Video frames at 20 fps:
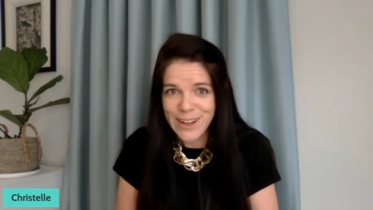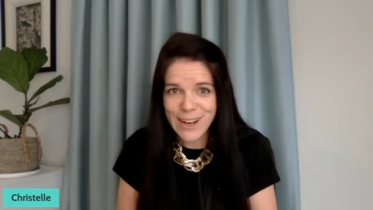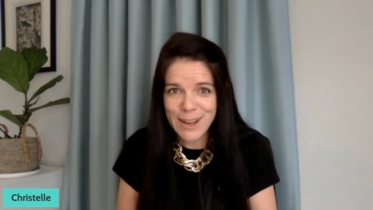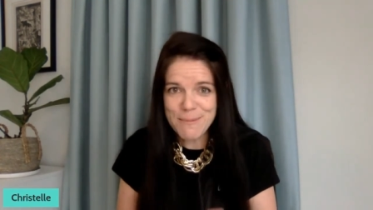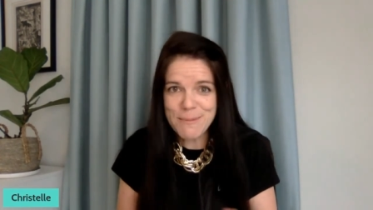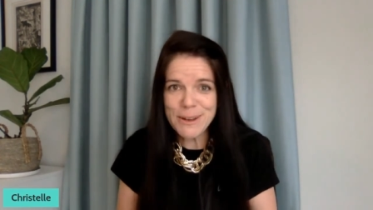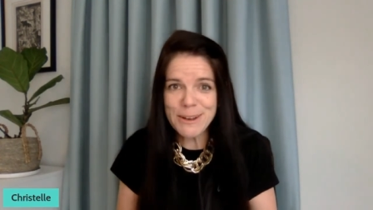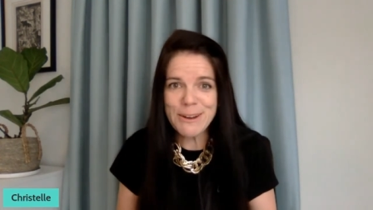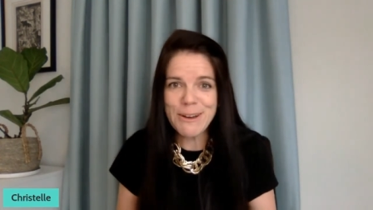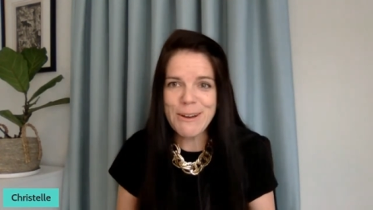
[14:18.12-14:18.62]

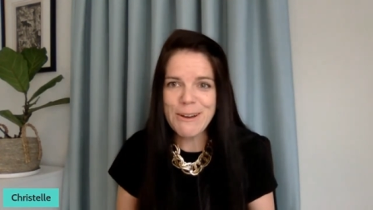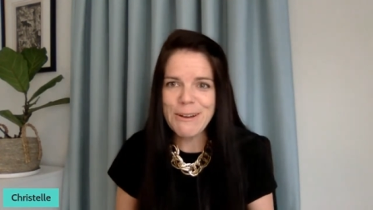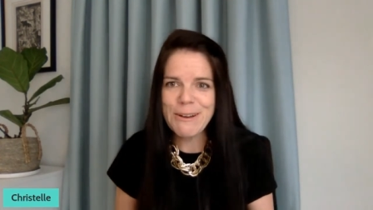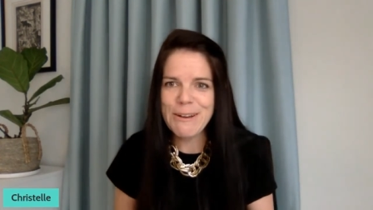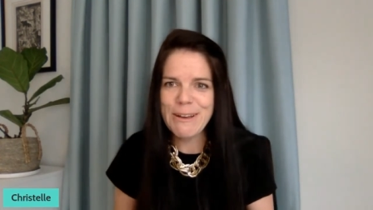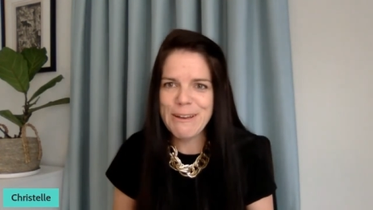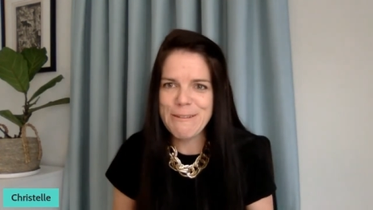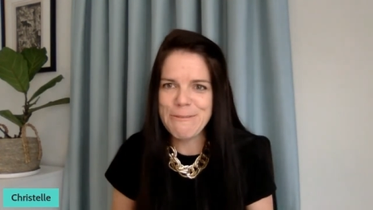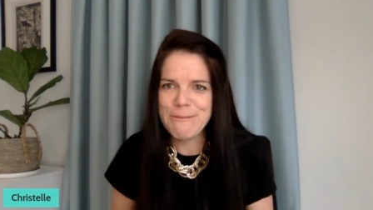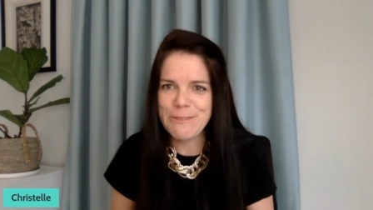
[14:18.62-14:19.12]
Let me know
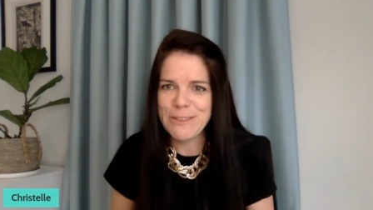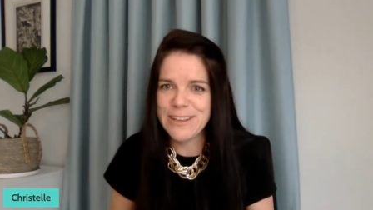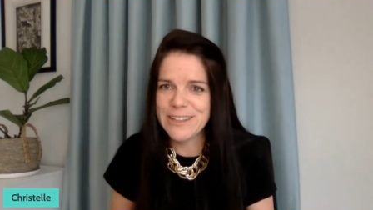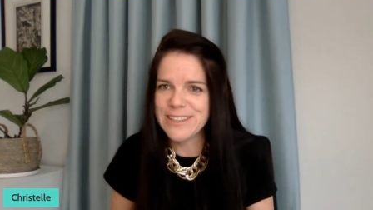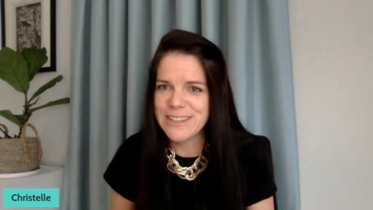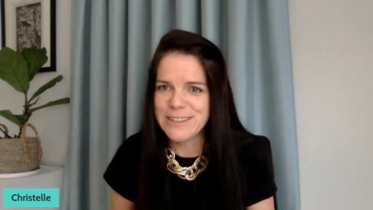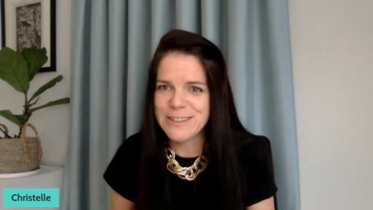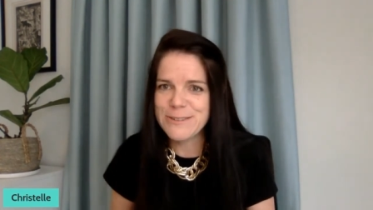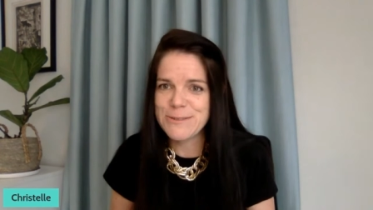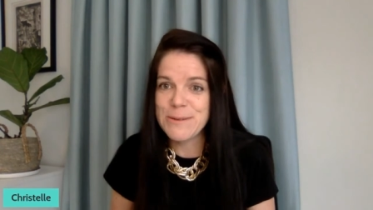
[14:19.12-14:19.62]
if
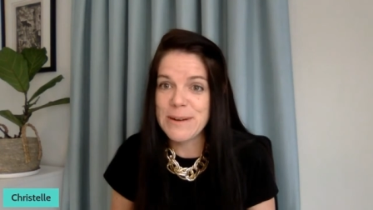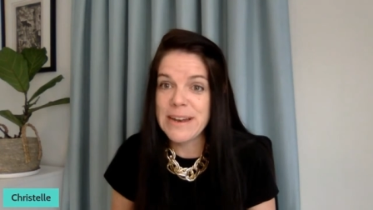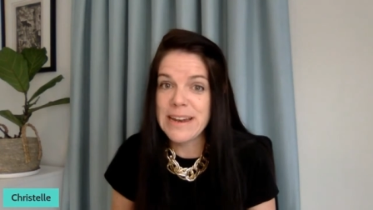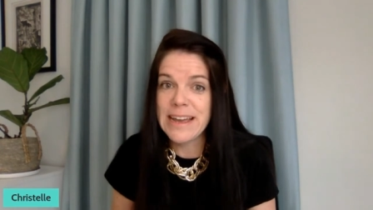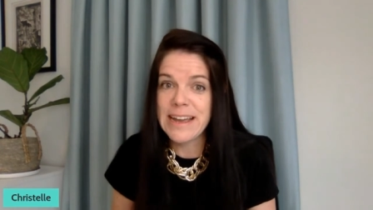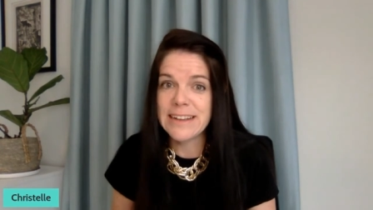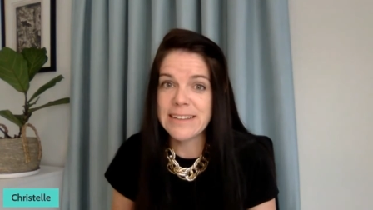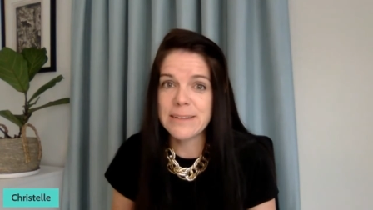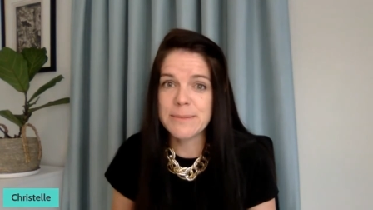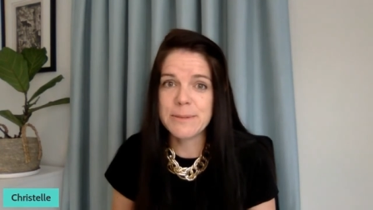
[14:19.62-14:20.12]
this is
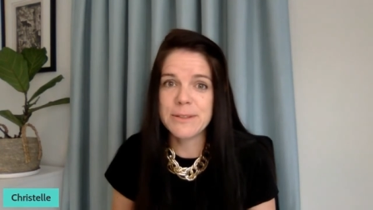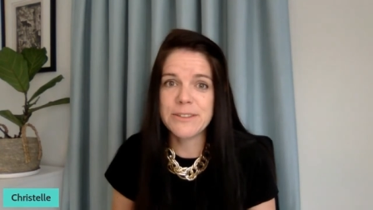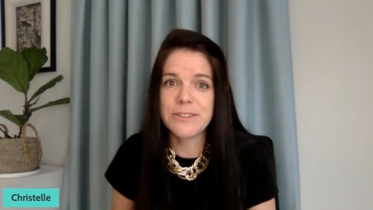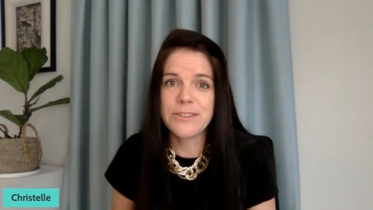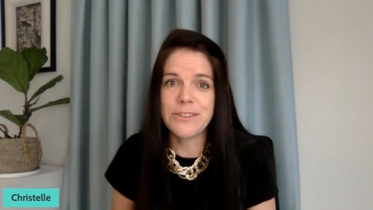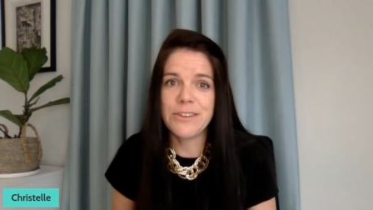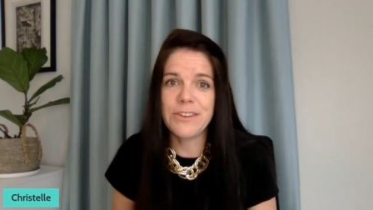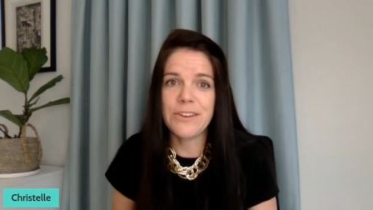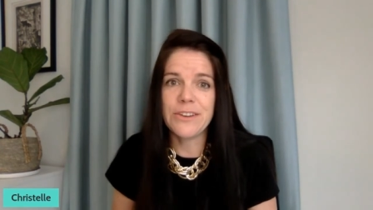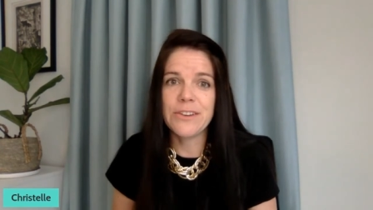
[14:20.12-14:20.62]

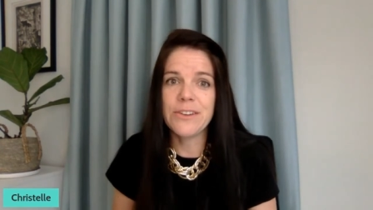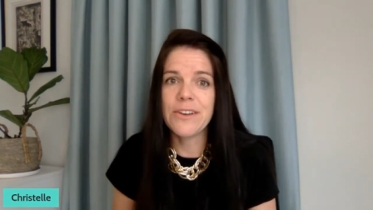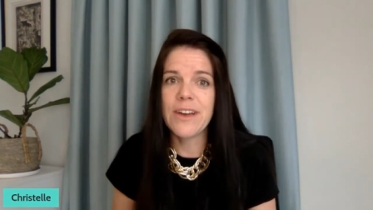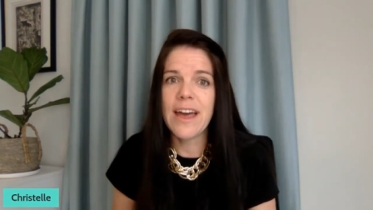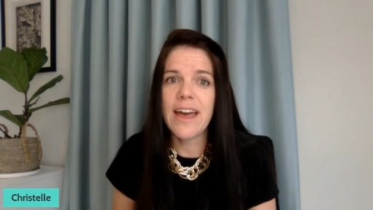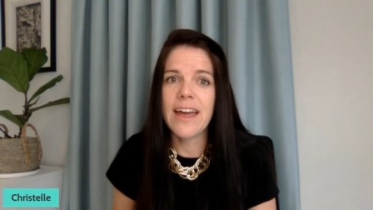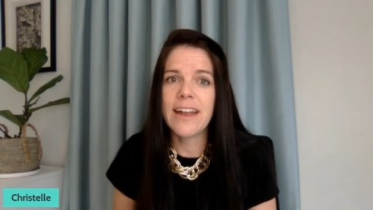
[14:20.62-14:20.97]
relatable to you.